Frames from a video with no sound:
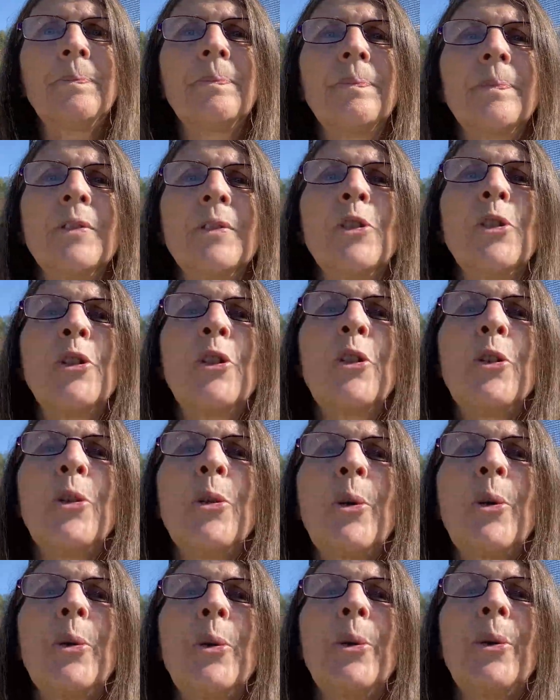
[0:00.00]

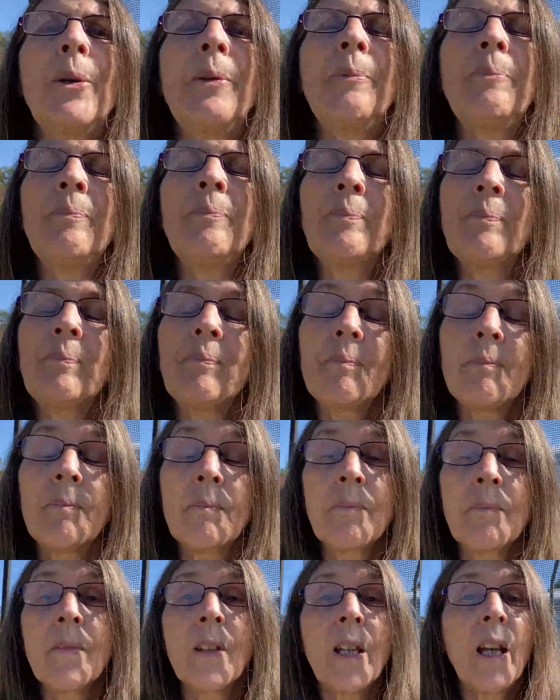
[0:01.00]
Sure.
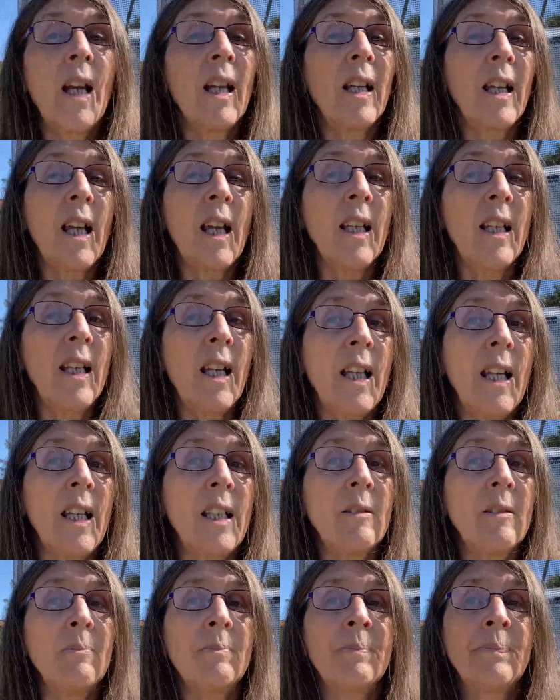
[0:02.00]
Okay, I get it.
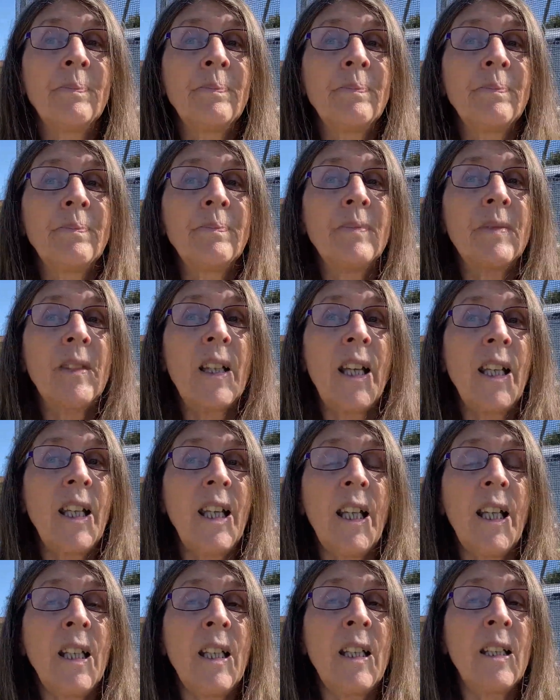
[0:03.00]
I
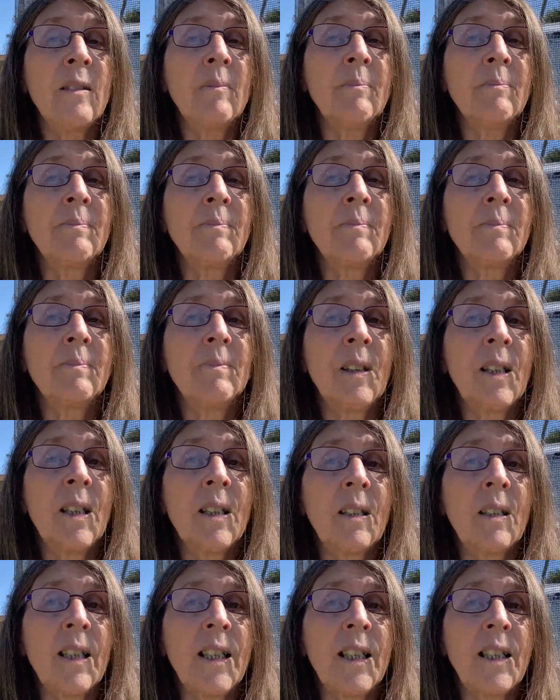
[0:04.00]

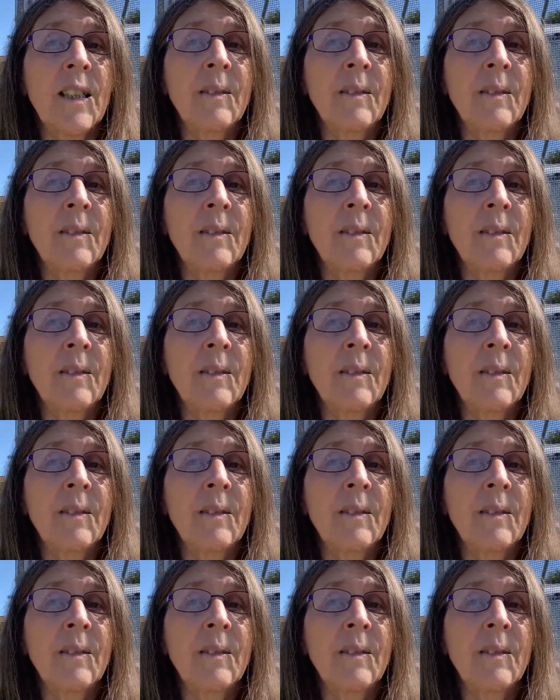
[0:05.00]
got it.